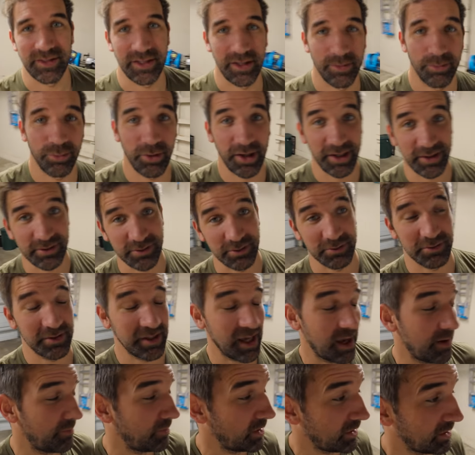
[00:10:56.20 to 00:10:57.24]
the appraiser's
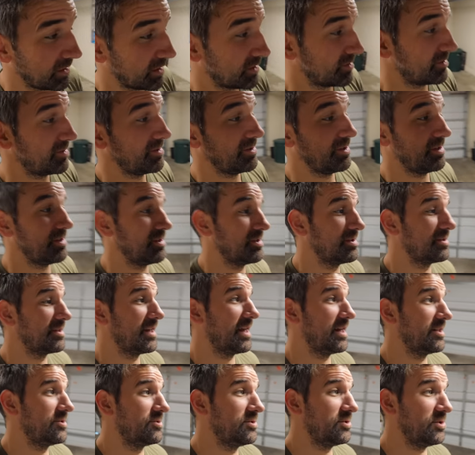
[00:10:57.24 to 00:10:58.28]
coming, and she
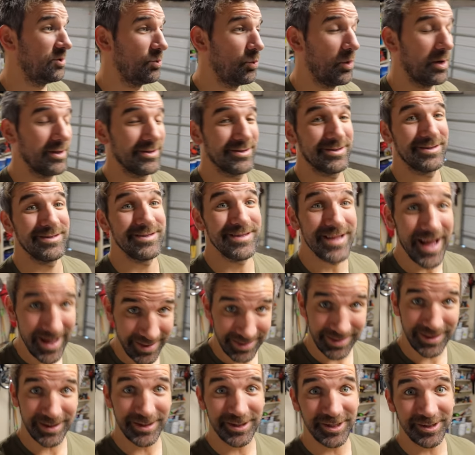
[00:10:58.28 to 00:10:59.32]
said she wants
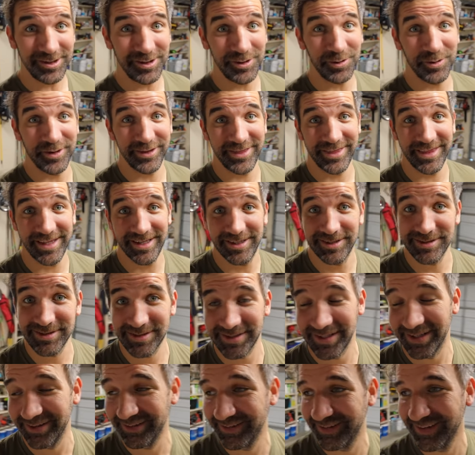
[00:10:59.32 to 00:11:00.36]
nothing to do with
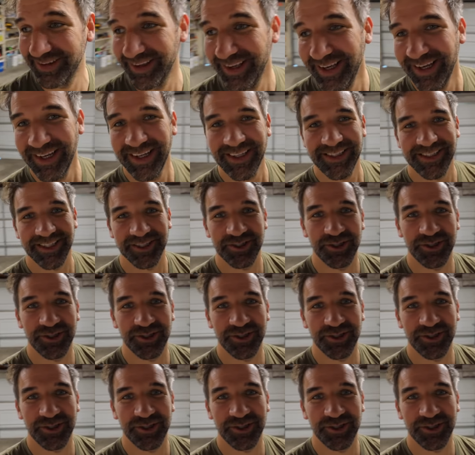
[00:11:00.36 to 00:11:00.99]
this. So